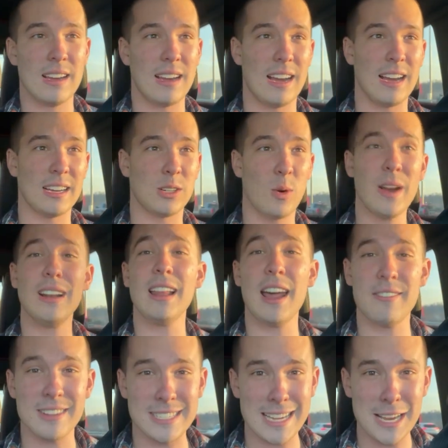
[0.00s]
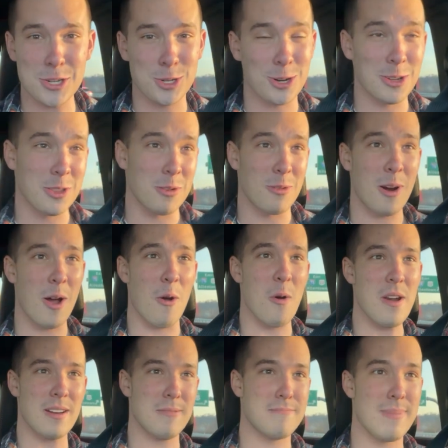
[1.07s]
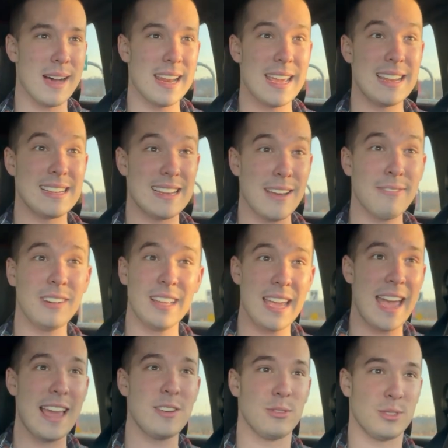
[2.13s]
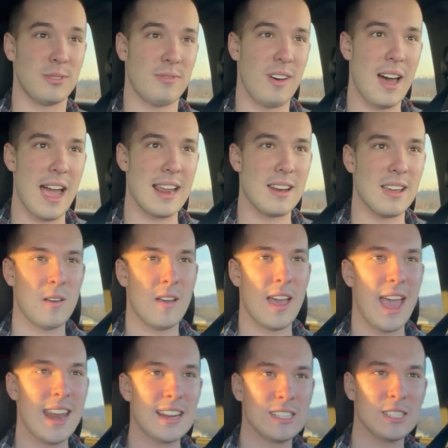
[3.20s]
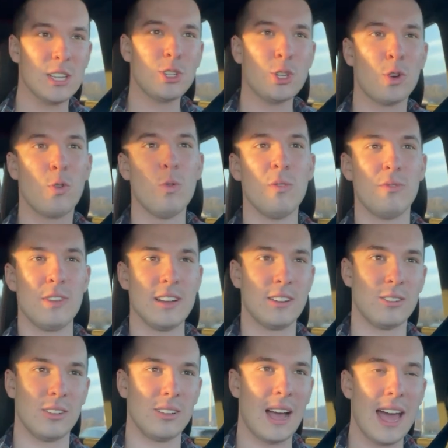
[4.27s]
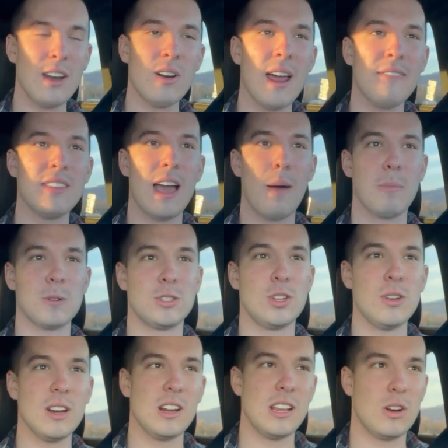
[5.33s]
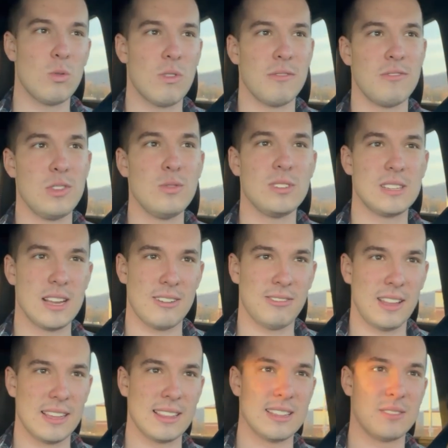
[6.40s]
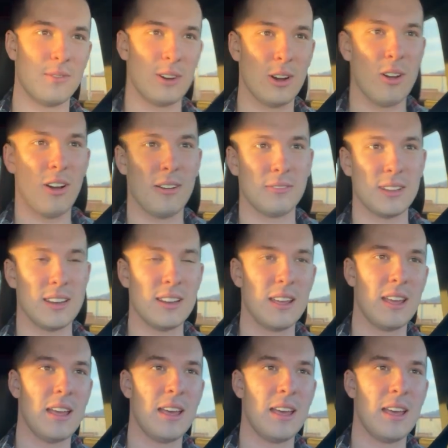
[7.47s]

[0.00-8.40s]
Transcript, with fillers: uh, quite a lot of attention on the road, but it definitely handles fine. And it's such a cool vehicle. I don't have the opportunity to review stuff like this very often,